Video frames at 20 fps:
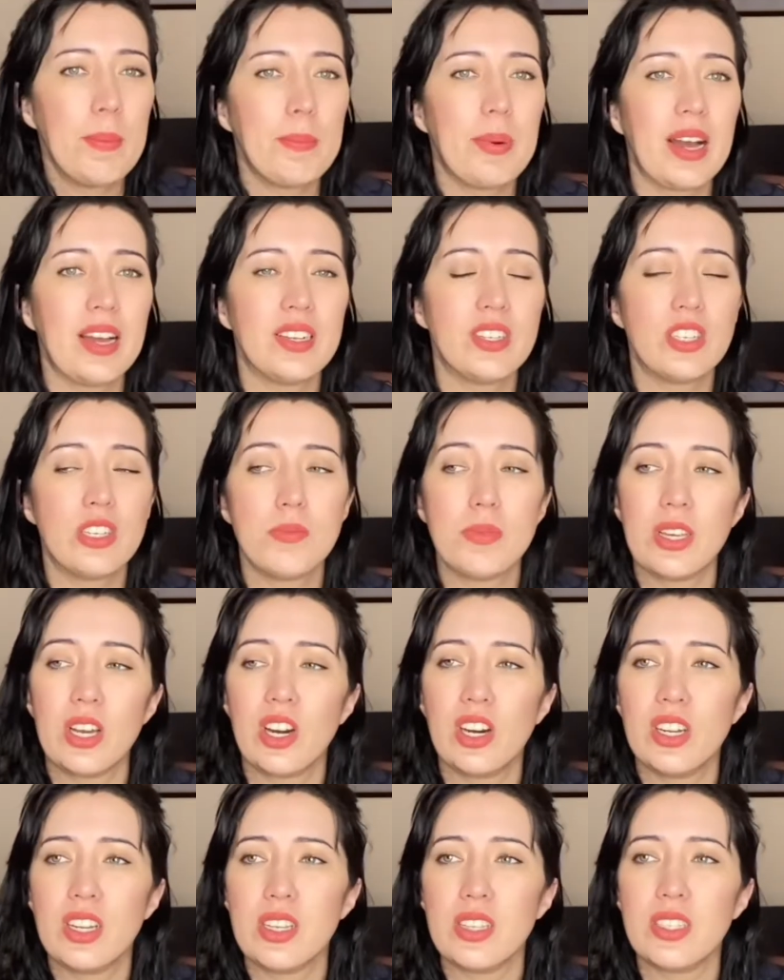But to be
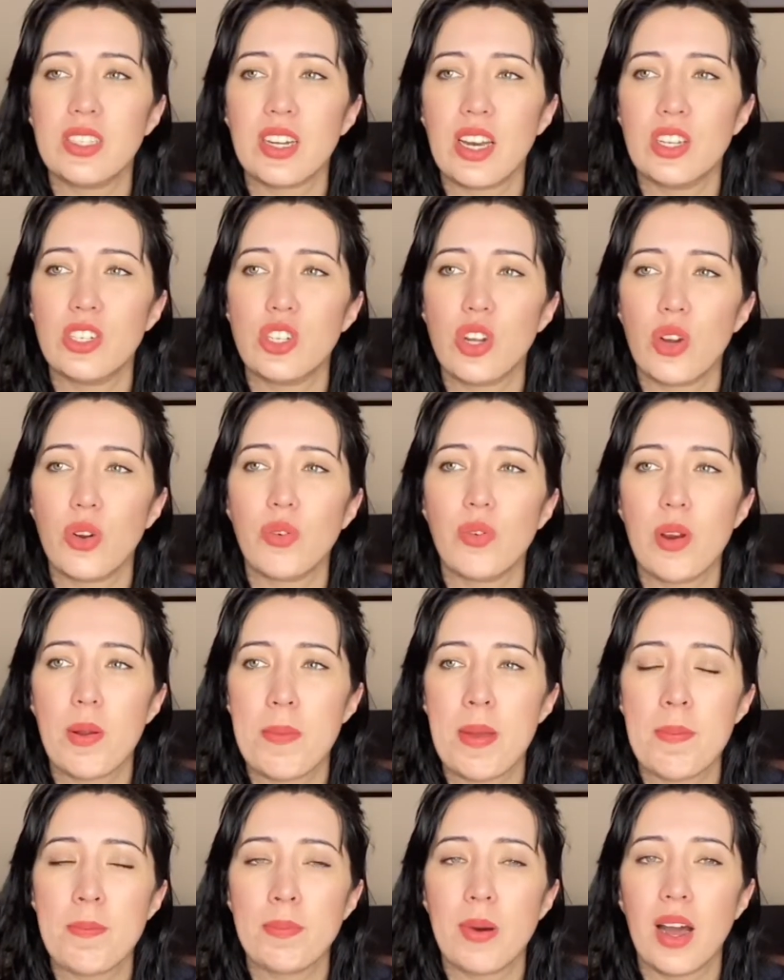honest, I don't
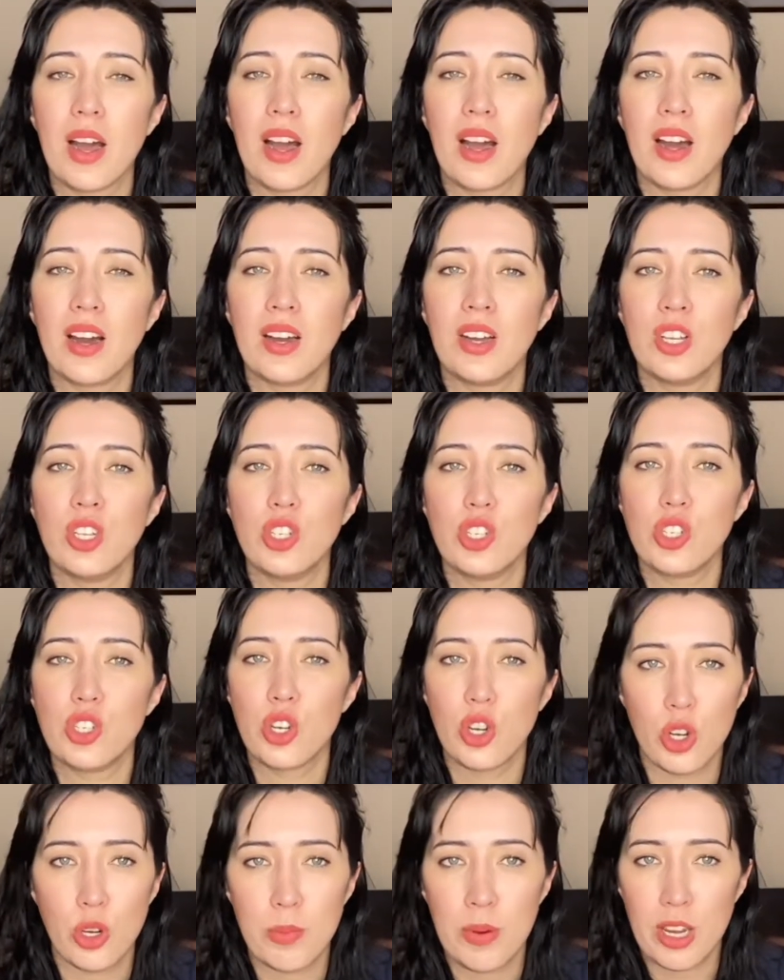remember
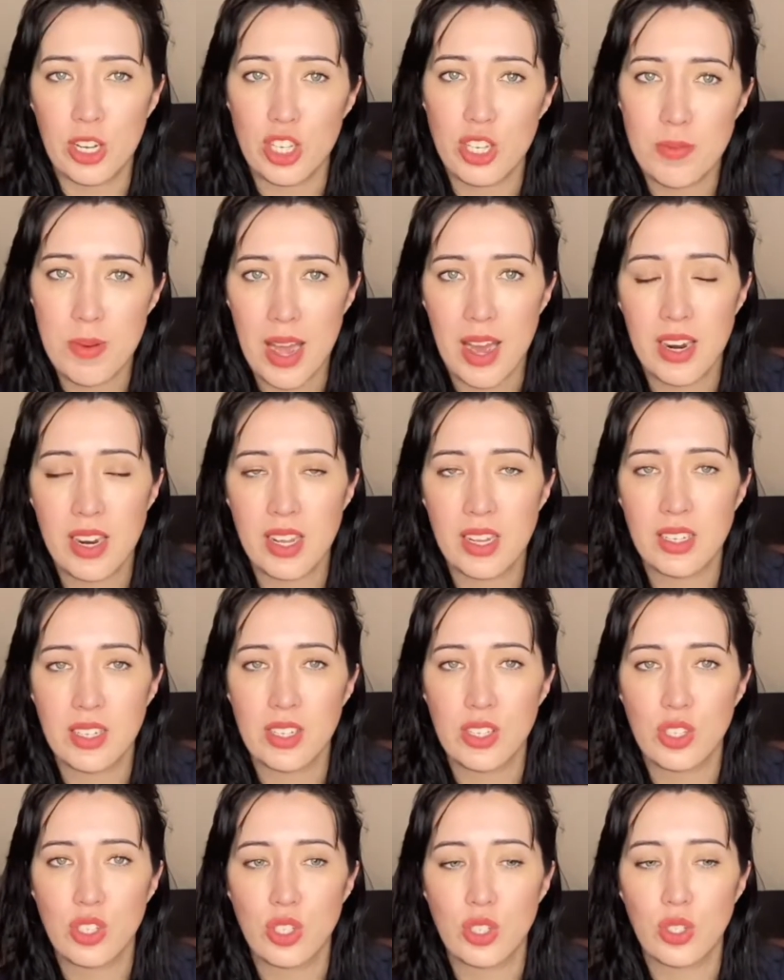too much about it,
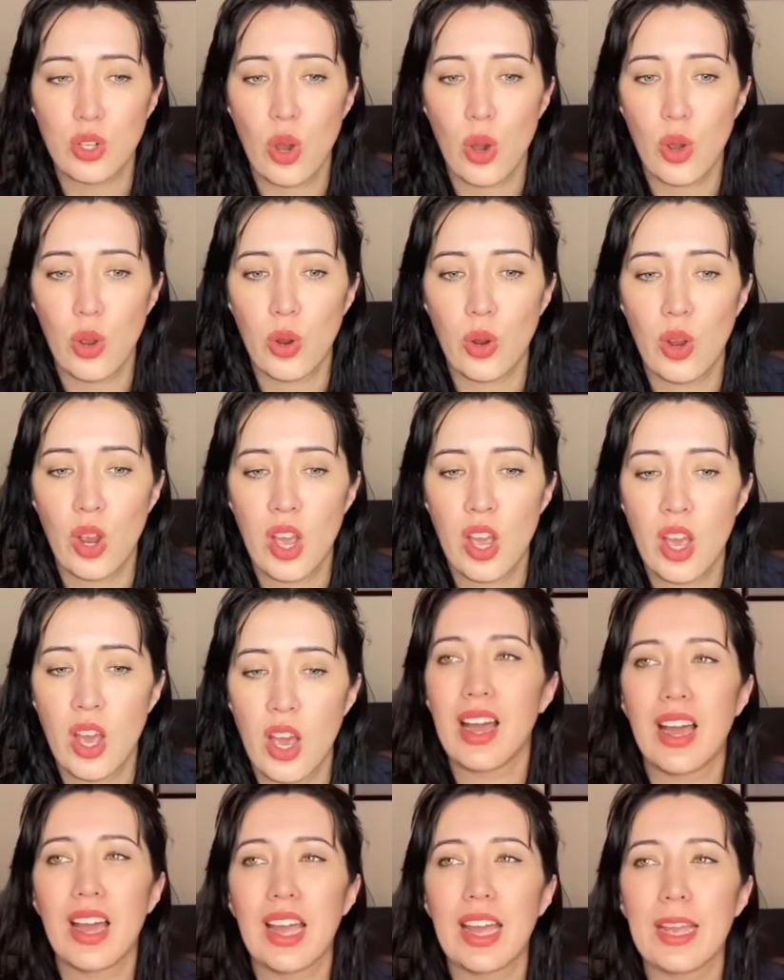so
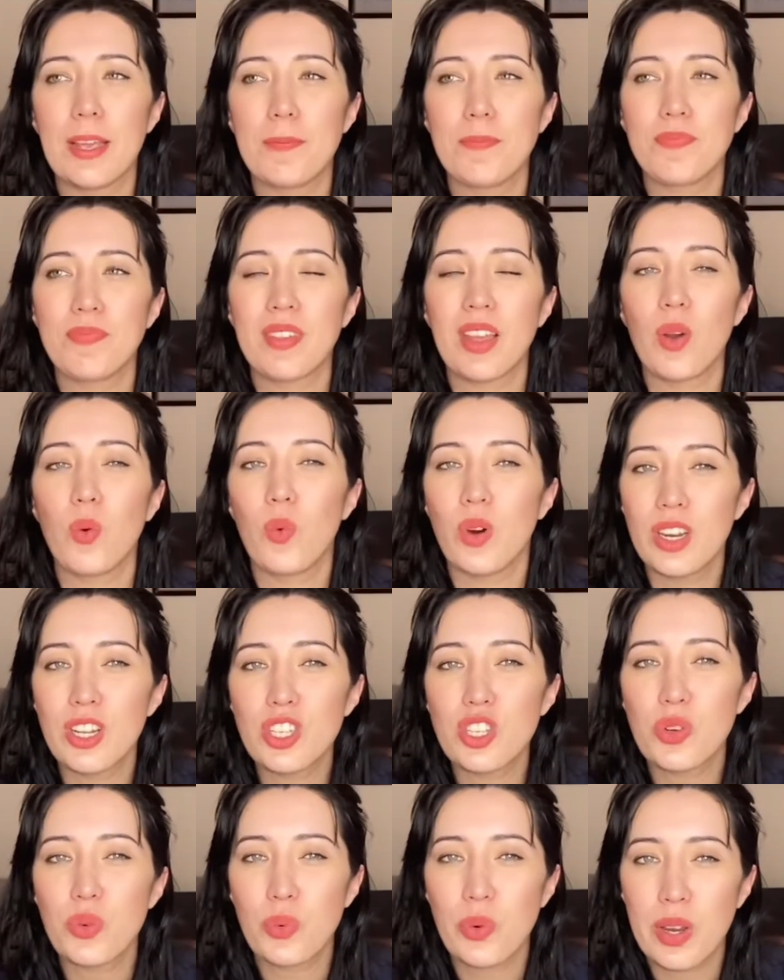I wanted
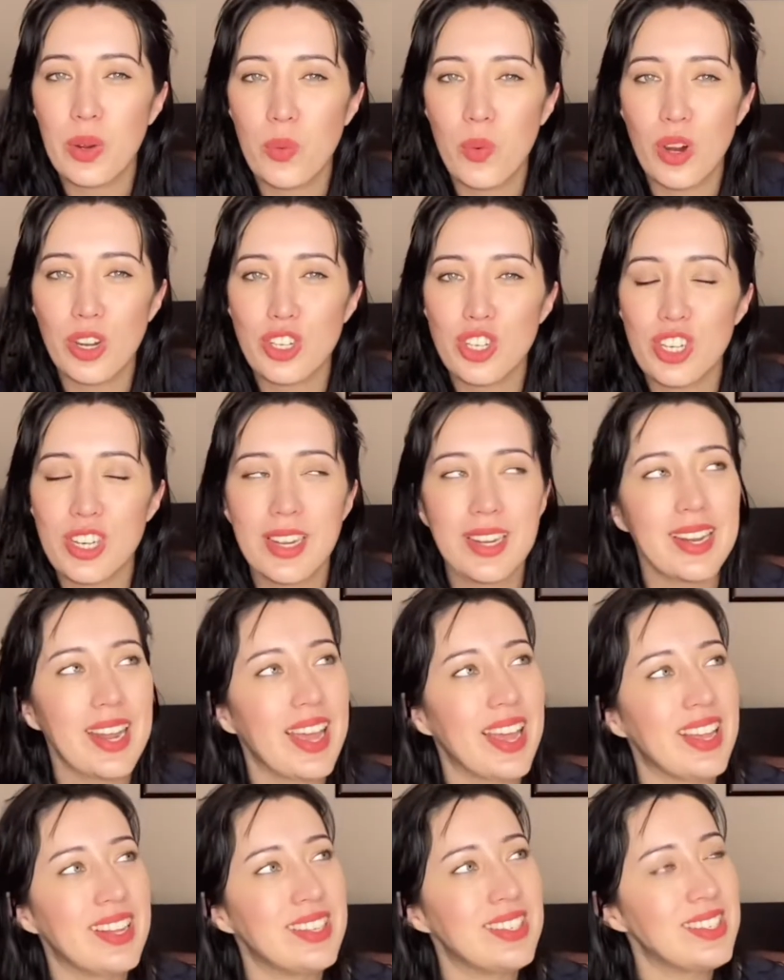to rewatch it,
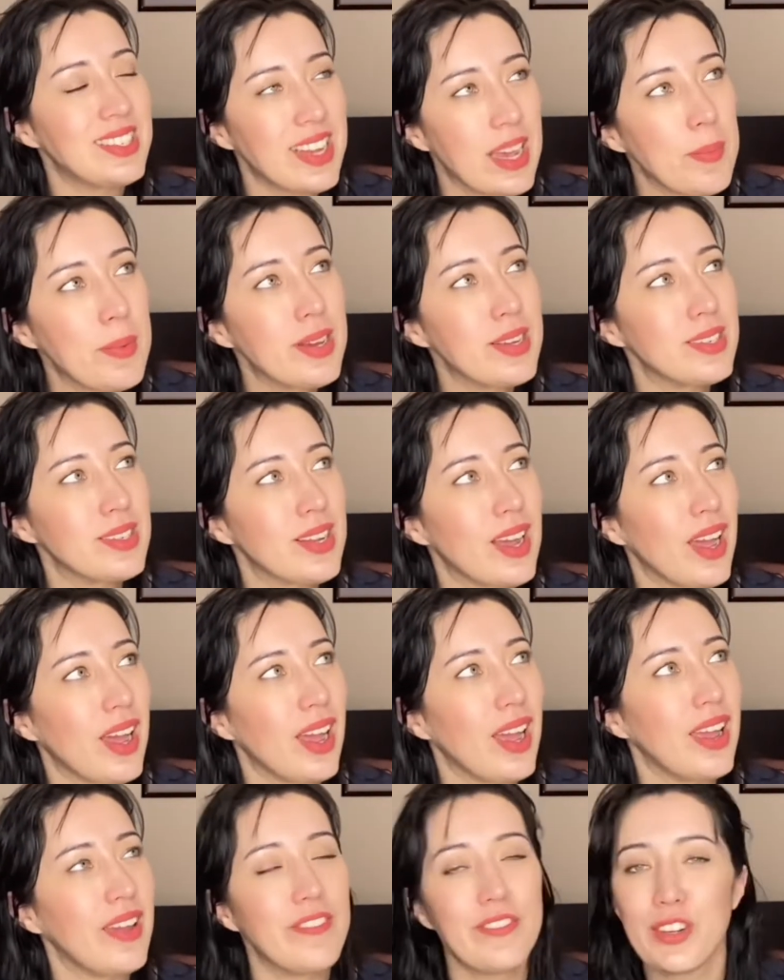and damn it,
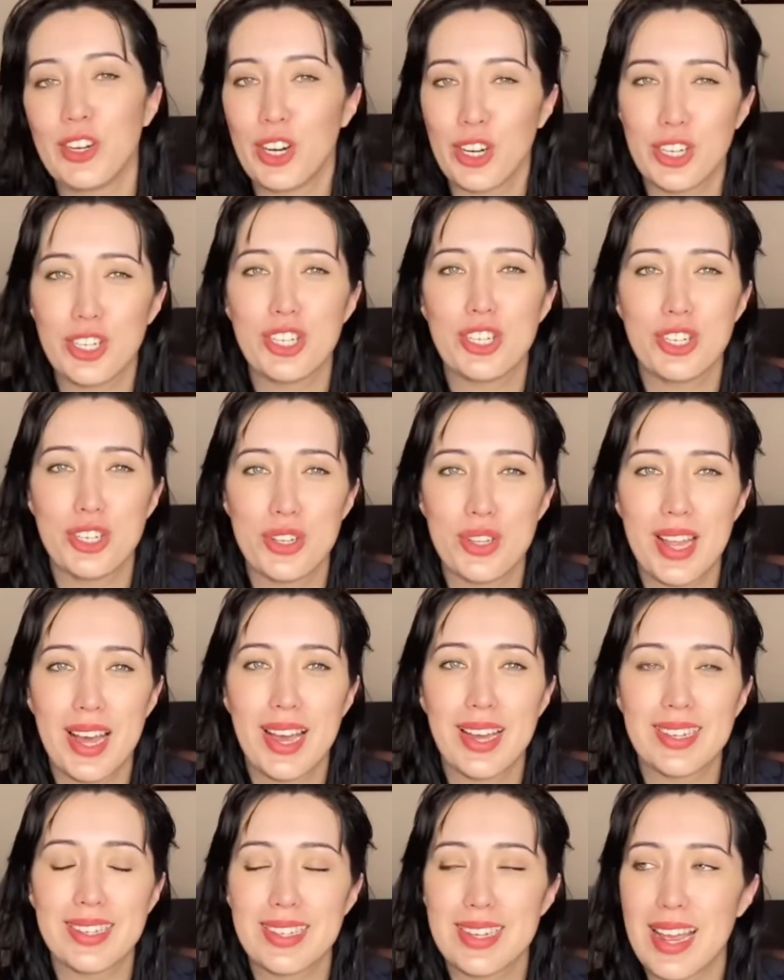I forgot to do
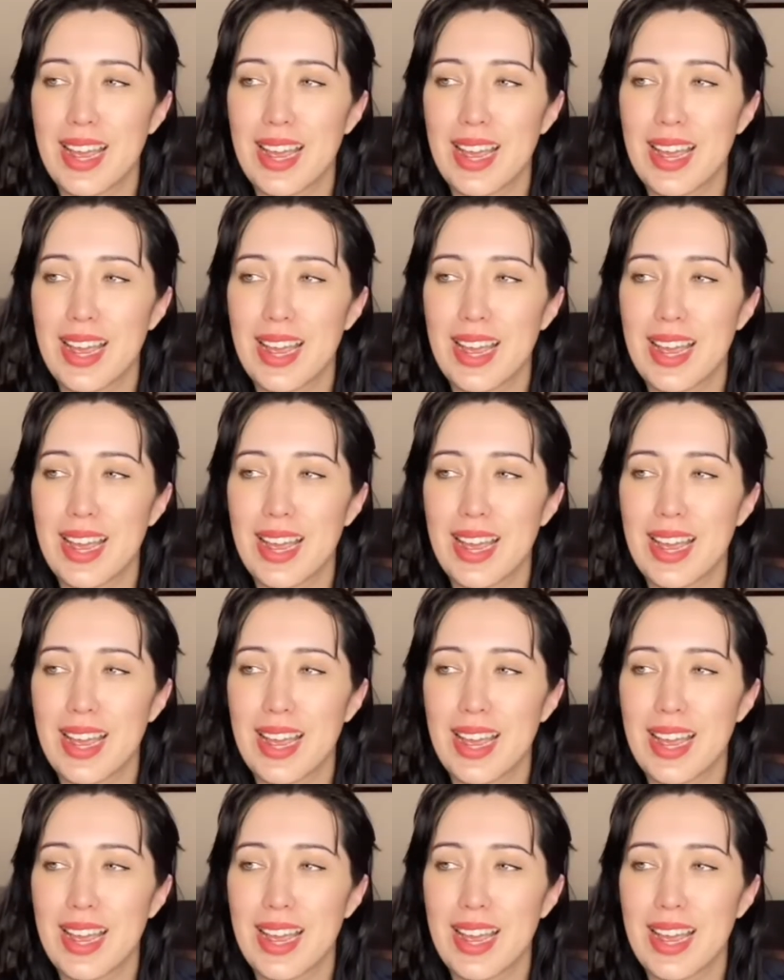that.